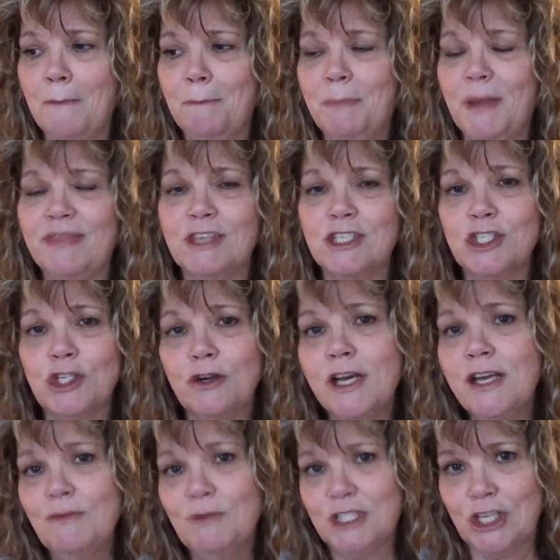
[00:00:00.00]
but the
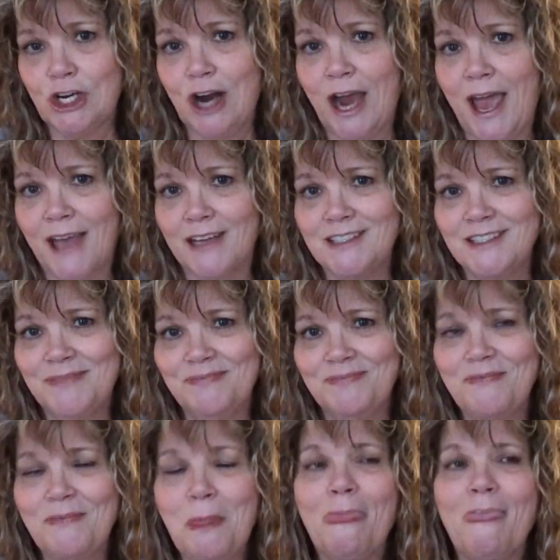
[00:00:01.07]
screen was cracked.
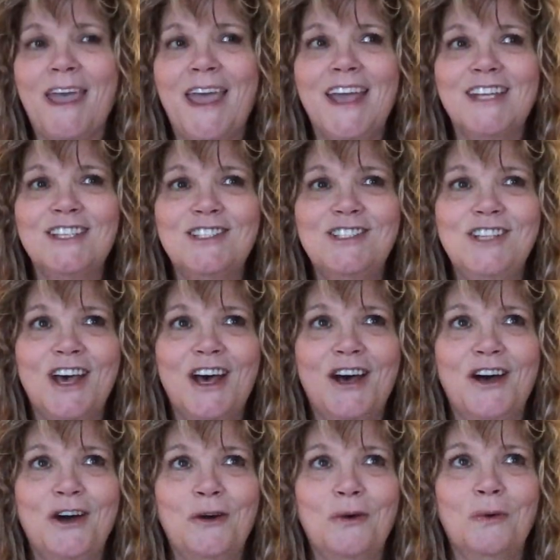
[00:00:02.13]
And
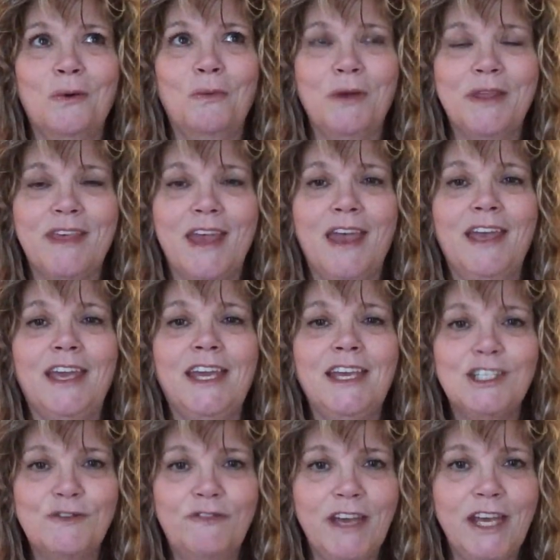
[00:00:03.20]
so with
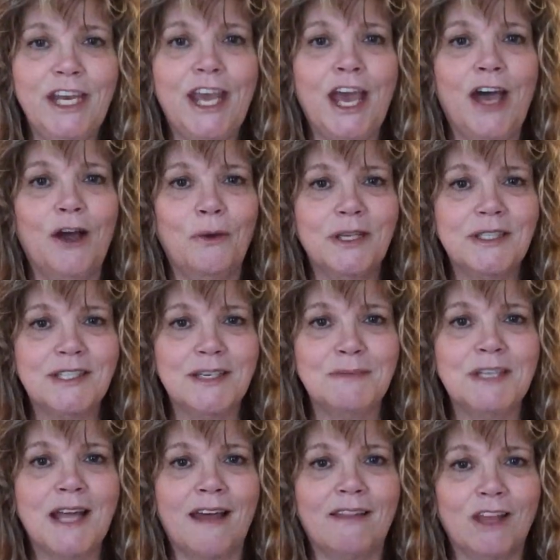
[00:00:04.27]
each video, it
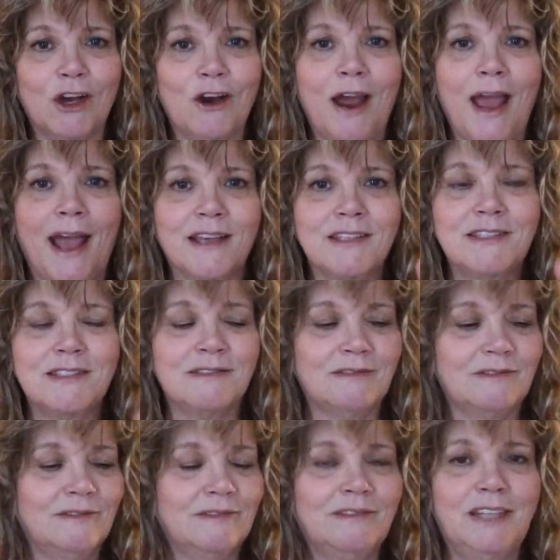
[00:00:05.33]
seems like the cracks
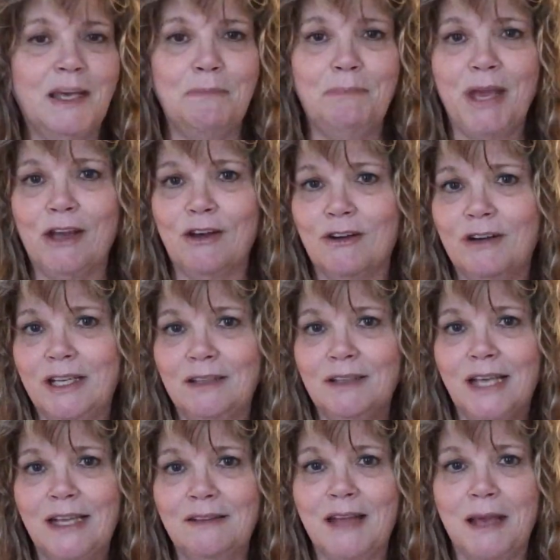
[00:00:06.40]
get bigger
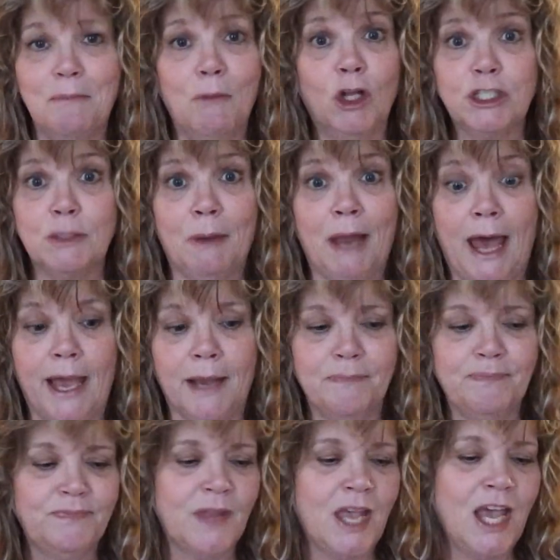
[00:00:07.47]
and, and they multiply.
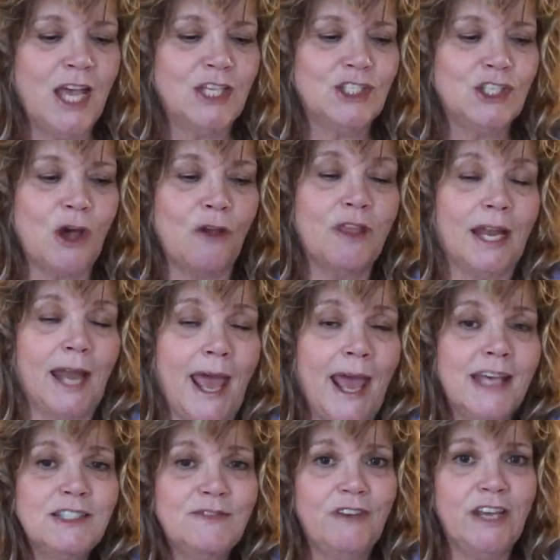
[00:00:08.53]
So the
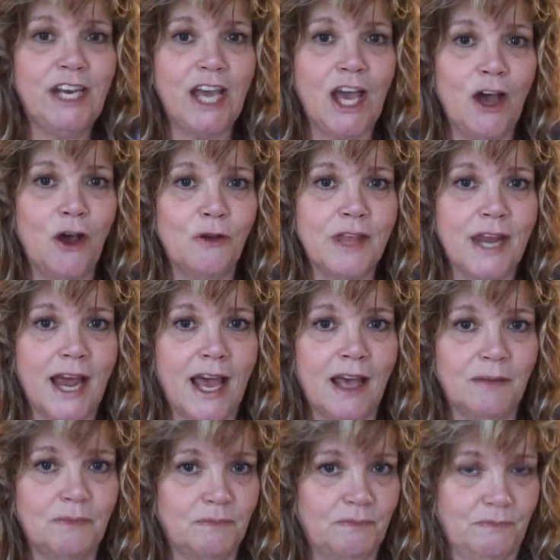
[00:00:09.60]
last video that
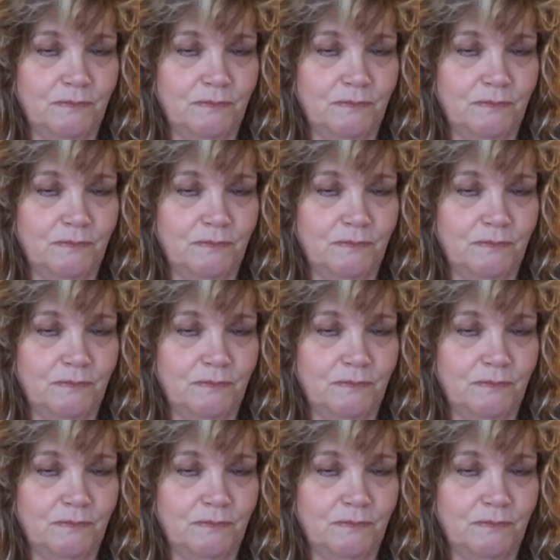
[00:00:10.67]
I